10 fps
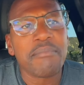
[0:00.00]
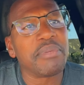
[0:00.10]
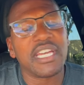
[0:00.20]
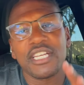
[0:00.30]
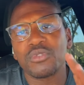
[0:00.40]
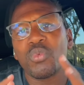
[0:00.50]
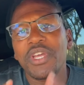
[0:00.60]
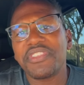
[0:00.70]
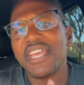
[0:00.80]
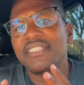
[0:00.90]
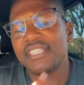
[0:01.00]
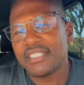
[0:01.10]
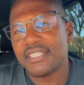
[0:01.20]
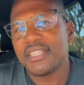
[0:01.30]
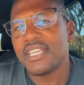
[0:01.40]
because what they
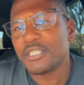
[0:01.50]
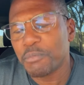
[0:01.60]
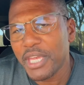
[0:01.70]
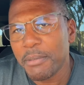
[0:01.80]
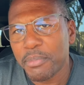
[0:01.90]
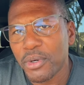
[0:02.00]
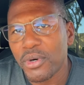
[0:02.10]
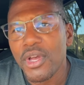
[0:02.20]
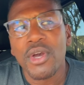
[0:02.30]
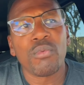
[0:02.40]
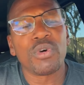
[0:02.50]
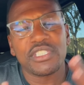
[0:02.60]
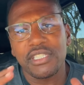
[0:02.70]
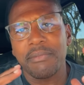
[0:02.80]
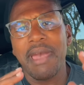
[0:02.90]
did to these people was
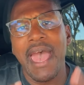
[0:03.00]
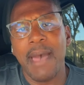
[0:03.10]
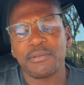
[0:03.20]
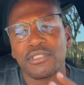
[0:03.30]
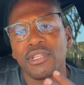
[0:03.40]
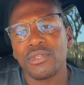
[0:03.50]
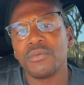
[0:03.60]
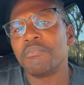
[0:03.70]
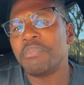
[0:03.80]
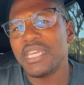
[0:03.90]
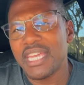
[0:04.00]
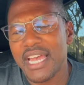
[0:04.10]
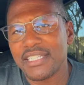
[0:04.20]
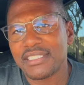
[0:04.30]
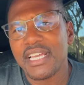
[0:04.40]
some absolute
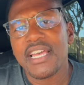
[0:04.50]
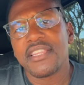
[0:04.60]
BS.